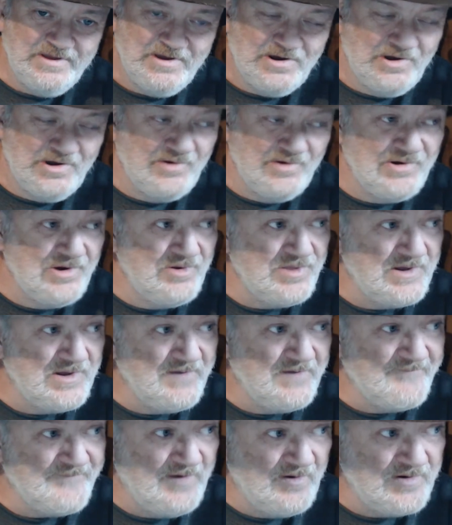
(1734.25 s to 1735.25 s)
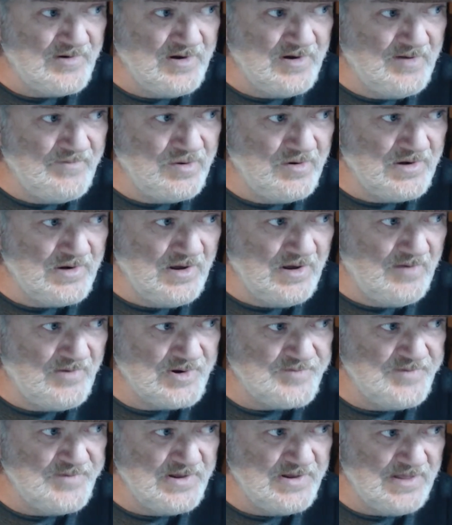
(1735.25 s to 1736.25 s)
Who knew that a phone number would
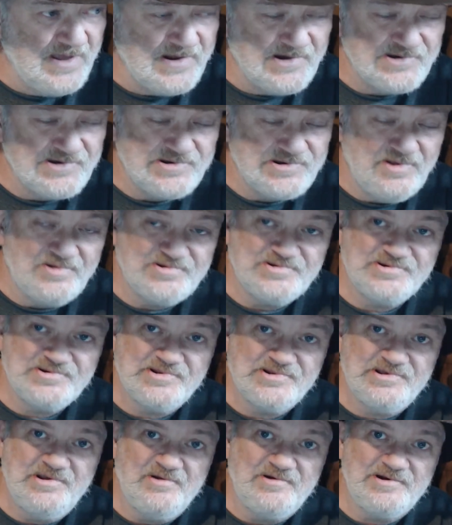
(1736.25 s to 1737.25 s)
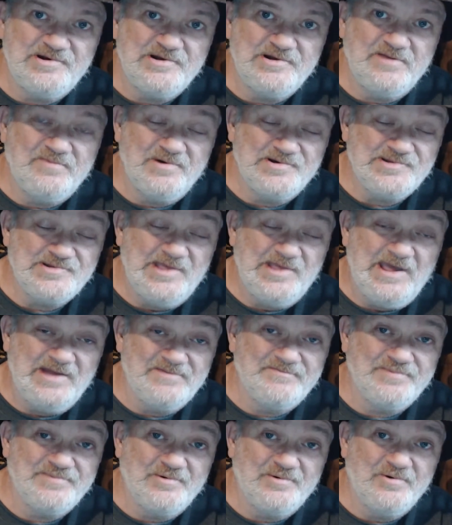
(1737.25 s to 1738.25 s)
almost be like a social security number? It's that
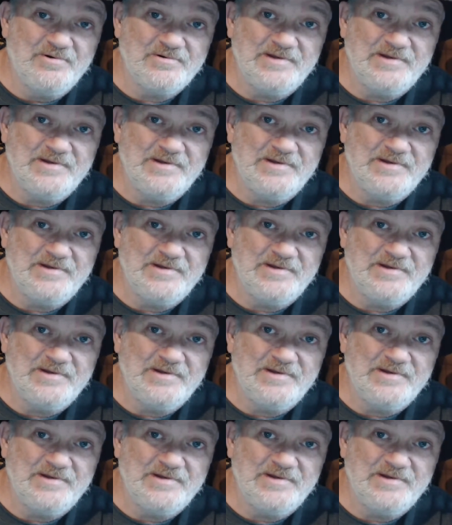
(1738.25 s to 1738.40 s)
important,